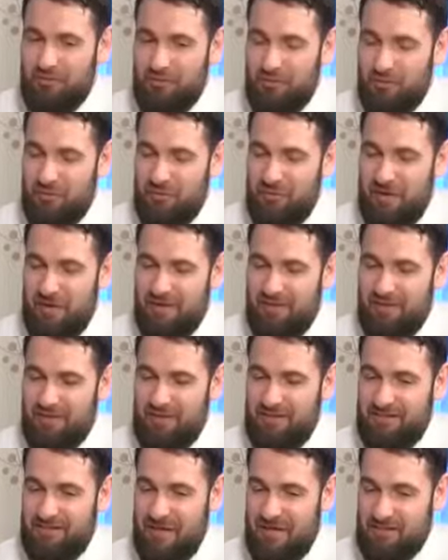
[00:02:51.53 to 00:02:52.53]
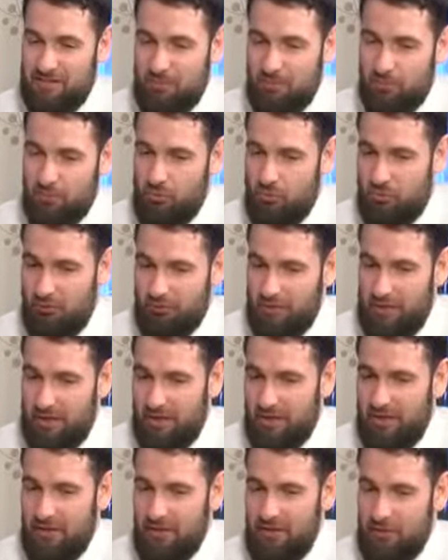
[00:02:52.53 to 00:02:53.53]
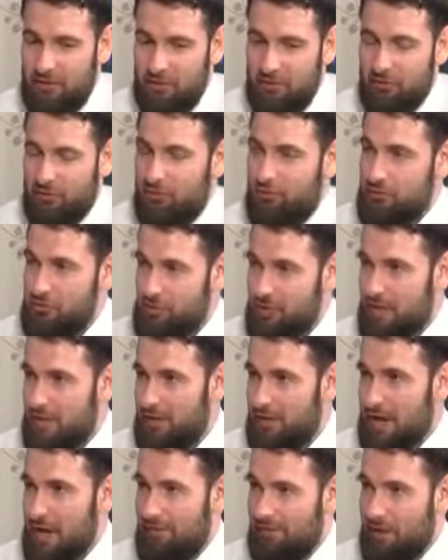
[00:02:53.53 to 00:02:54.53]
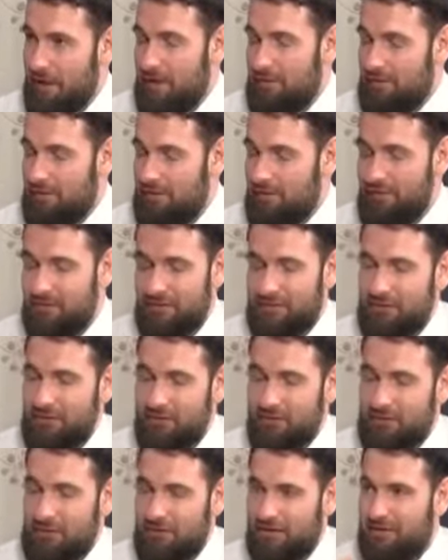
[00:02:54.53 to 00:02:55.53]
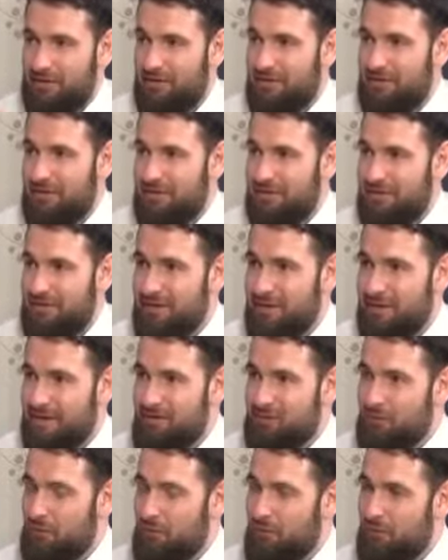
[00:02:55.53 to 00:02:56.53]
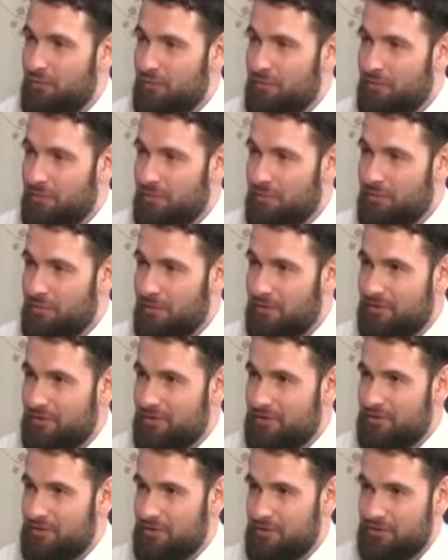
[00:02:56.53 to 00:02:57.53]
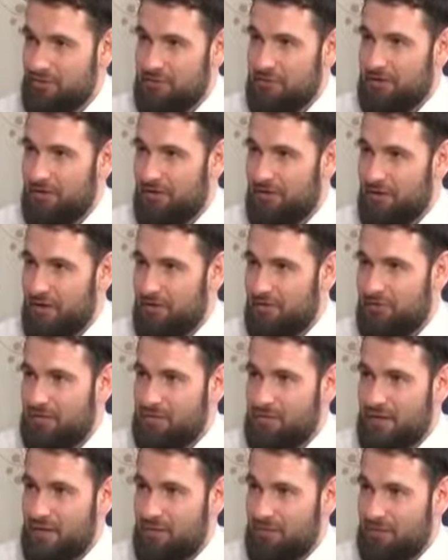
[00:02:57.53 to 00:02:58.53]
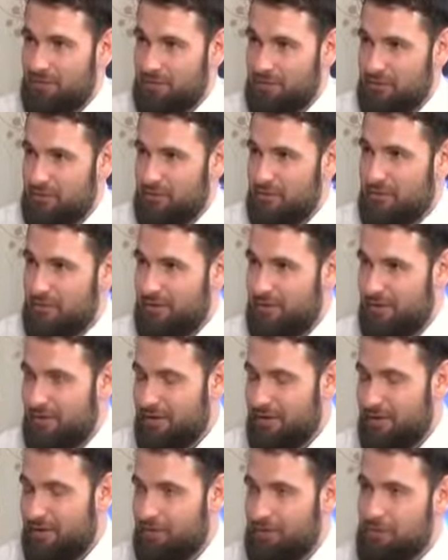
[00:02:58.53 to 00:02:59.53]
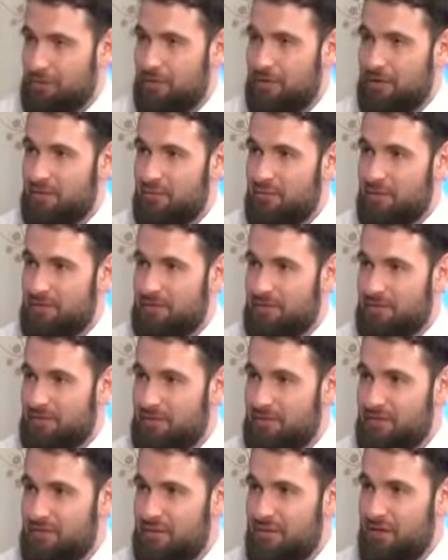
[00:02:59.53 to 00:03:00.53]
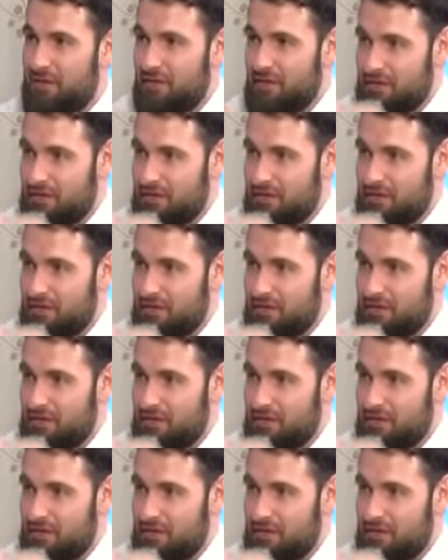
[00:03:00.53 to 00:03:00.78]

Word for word: would, would make this as a proof that, you know, Christianity, I, I you know, not- Yeah, so what do you, what do you think about this? Just to get off the topic for a second, like if somebody mentions this,